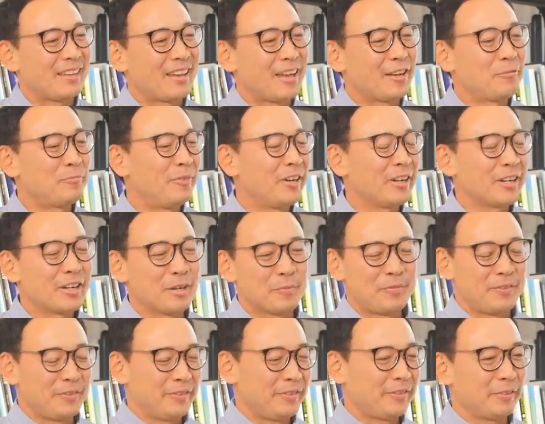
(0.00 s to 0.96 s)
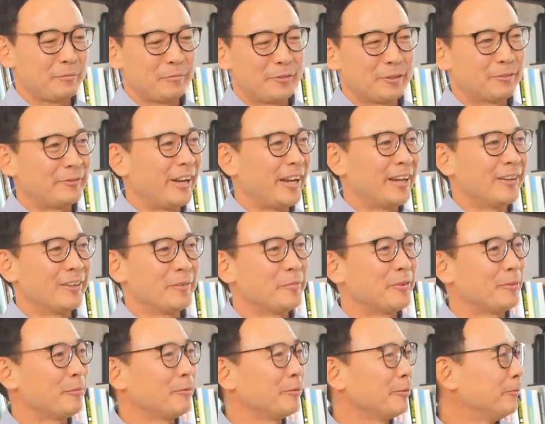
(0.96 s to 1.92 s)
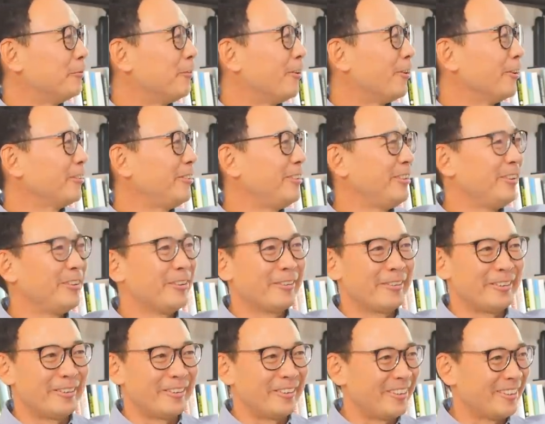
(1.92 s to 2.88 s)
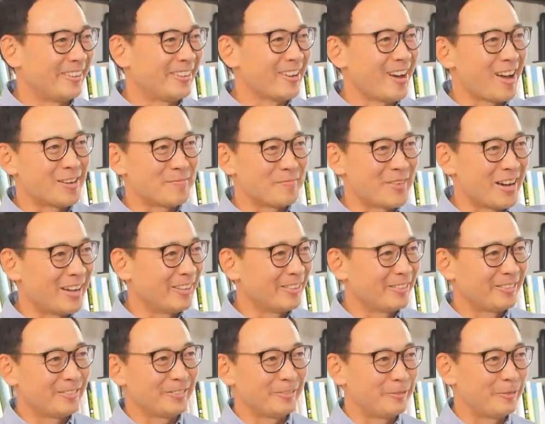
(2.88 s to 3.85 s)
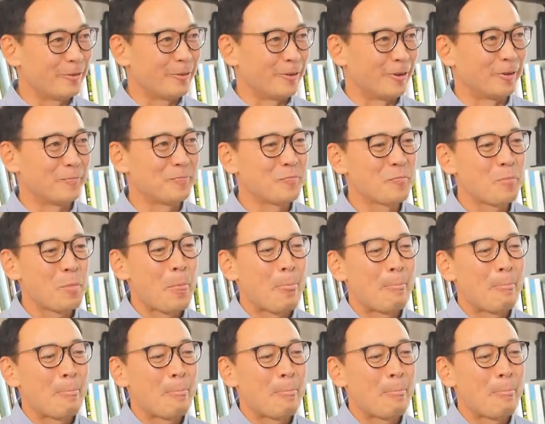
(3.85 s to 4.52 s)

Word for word: I'd bring up someone random, someone would volunteer their anonymized form.